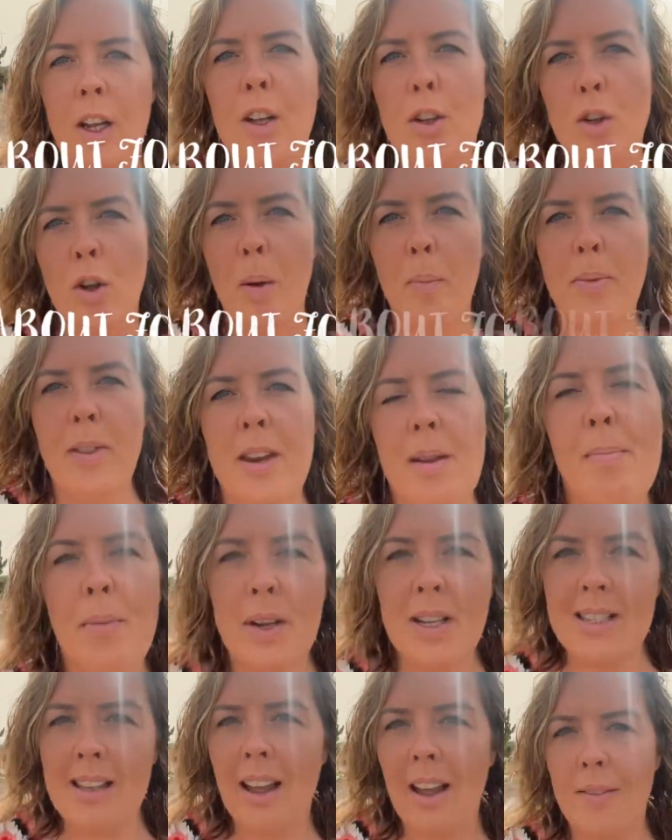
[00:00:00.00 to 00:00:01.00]
top three
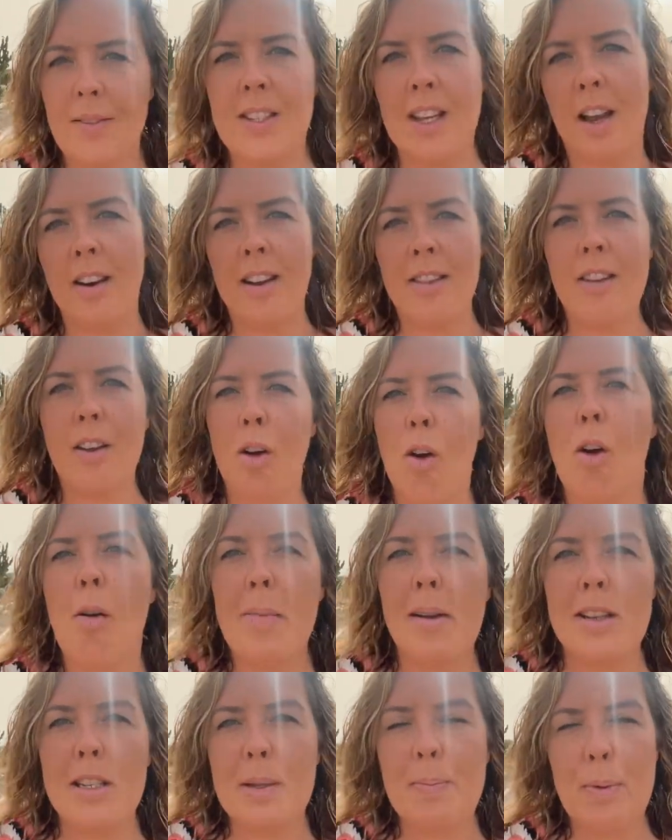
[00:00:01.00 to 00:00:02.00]
must-haves are in the
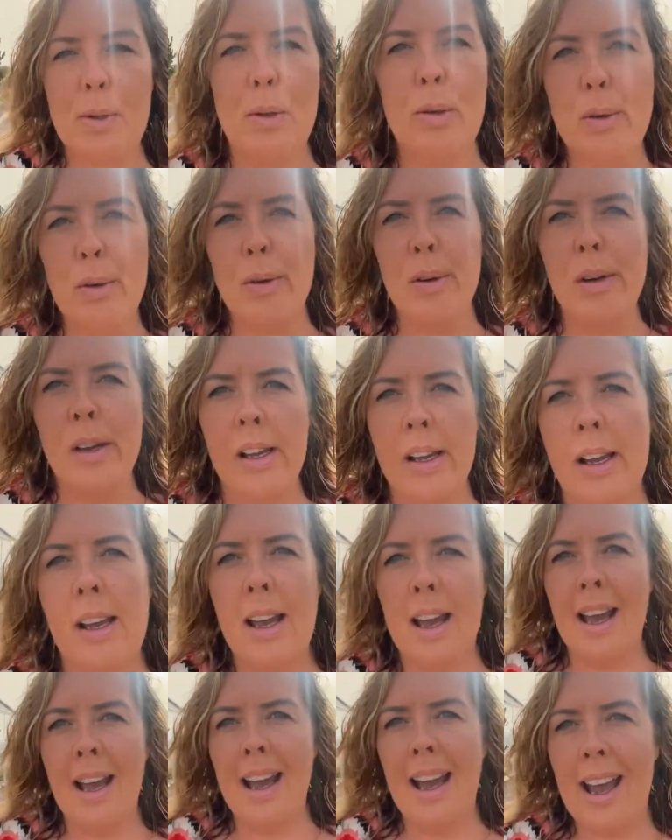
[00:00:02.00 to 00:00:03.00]
comments below,
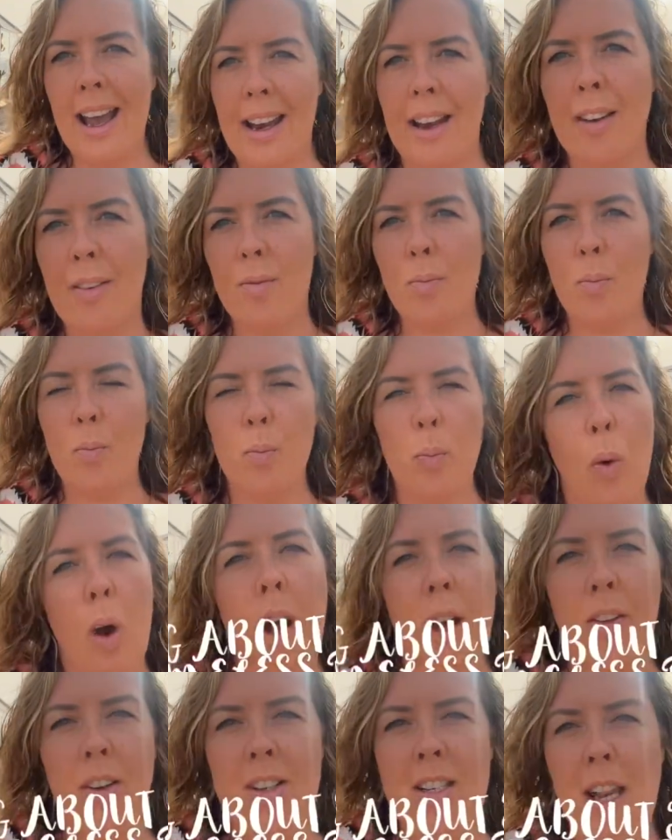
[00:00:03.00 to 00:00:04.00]
and what
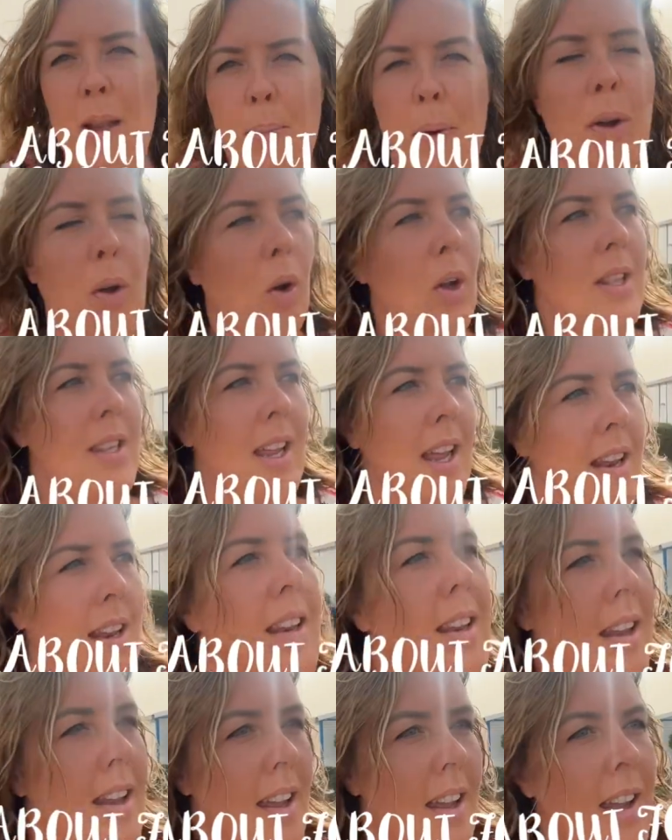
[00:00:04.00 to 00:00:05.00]
other type of content
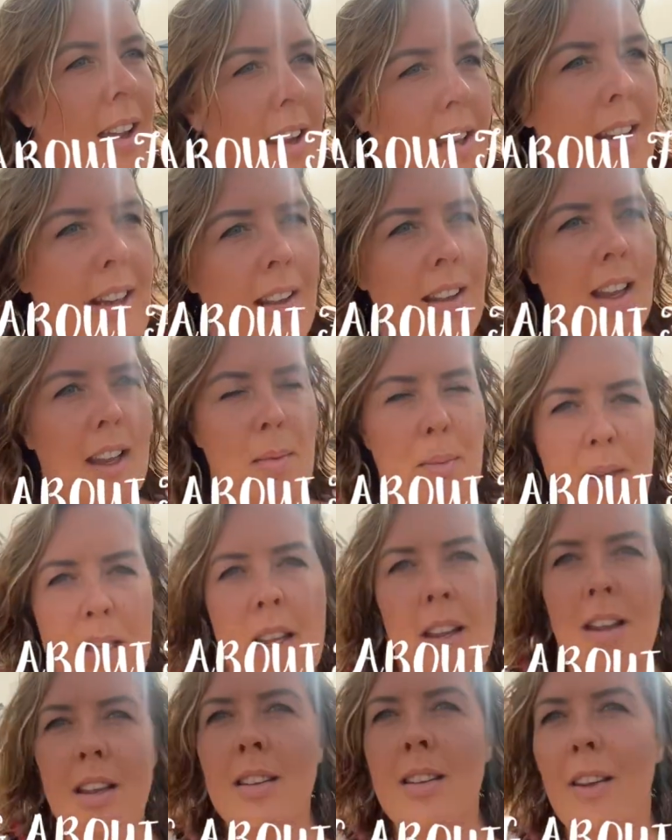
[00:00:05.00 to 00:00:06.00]
you'd like me
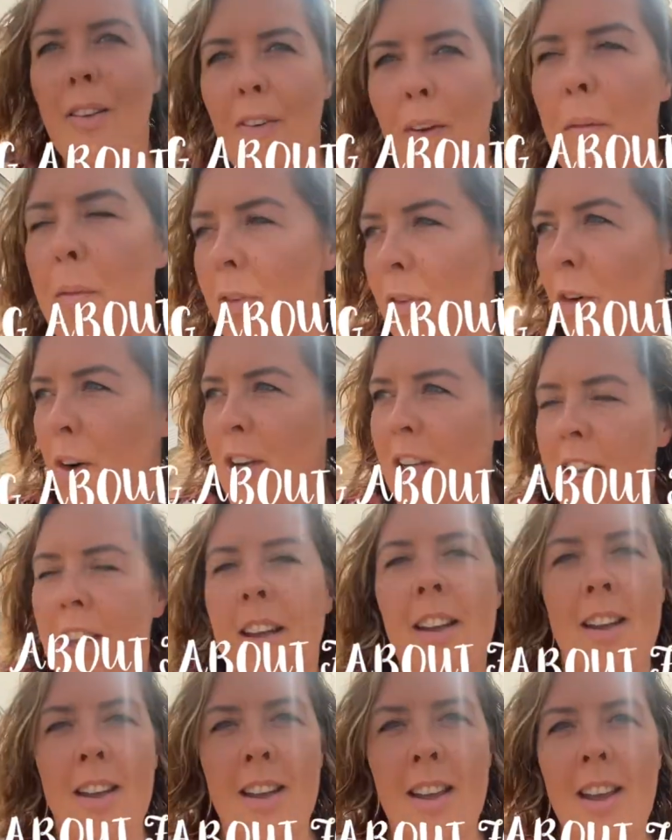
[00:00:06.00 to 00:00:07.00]
to film for you.
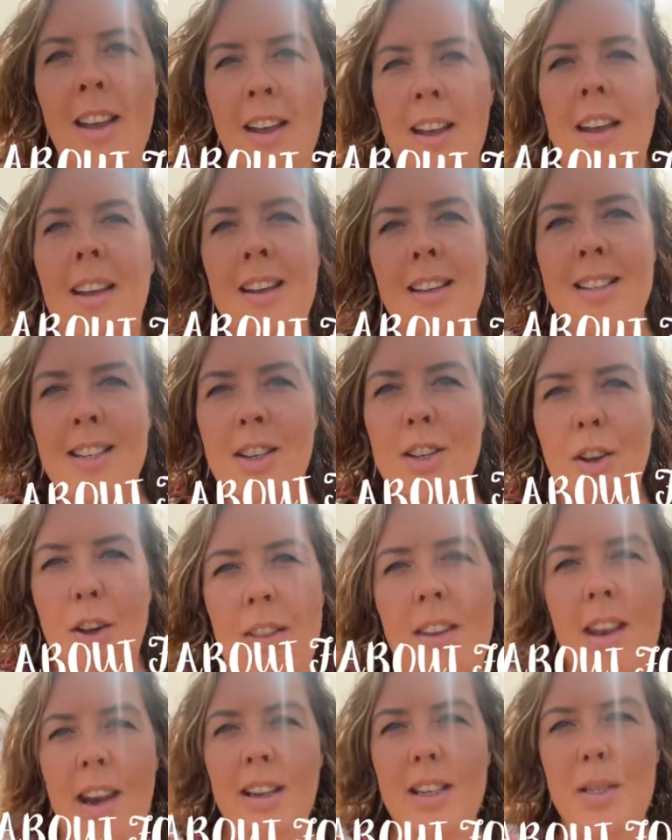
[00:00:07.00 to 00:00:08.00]
See you on
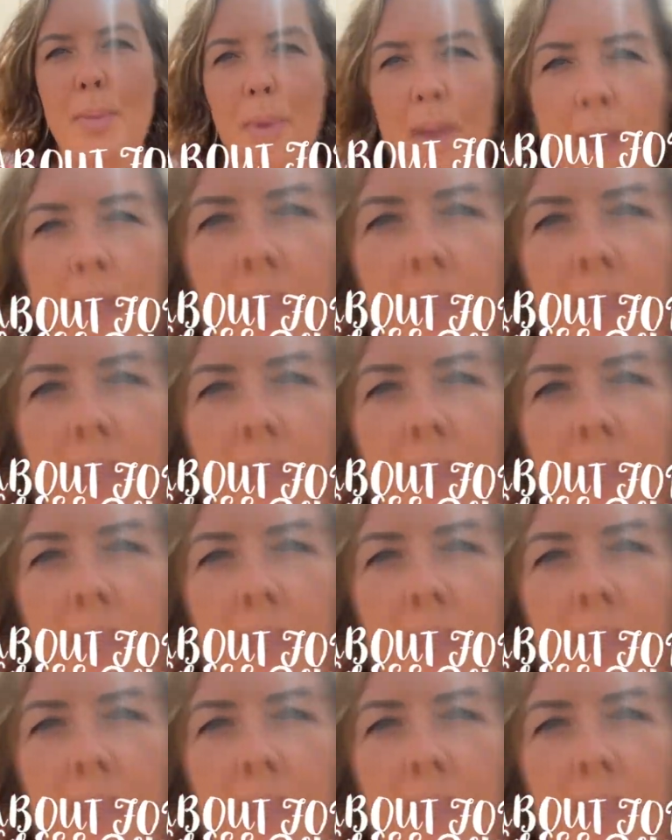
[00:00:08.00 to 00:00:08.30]
the next one.